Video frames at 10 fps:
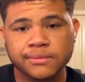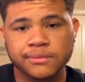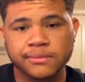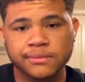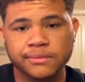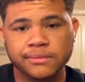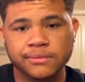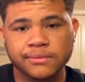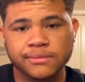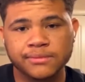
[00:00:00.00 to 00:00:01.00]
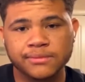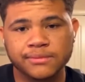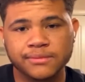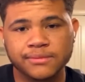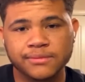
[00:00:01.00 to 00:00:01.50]

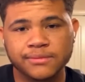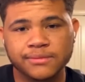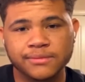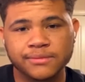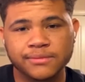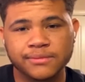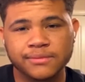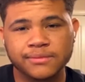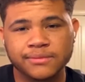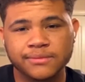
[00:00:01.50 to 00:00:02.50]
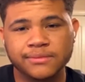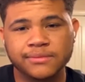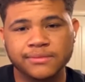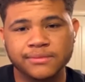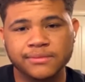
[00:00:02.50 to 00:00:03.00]

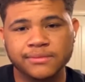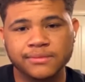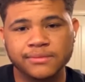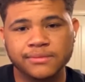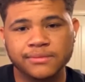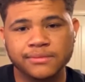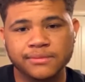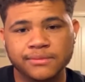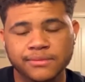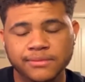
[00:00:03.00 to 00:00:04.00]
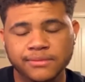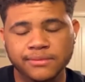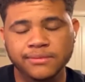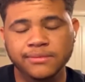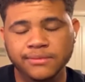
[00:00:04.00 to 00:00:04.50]

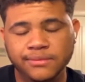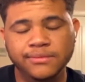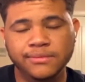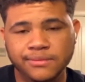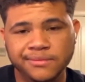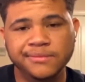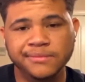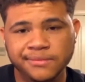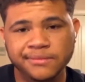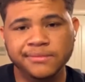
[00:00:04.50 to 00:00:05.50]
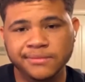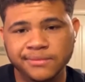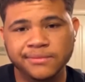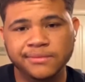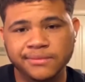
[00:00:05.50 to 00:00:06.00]

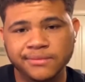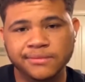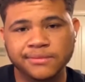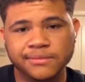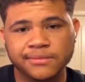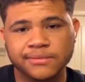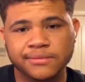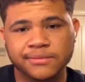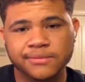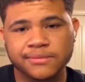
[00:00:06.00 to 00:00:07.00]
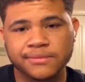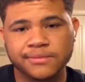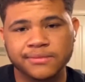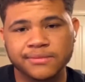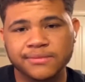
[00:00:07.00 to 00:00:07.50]

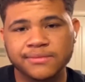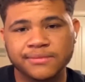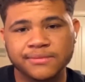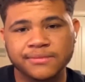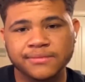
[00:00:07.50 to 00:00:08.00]
The person shown says nothing.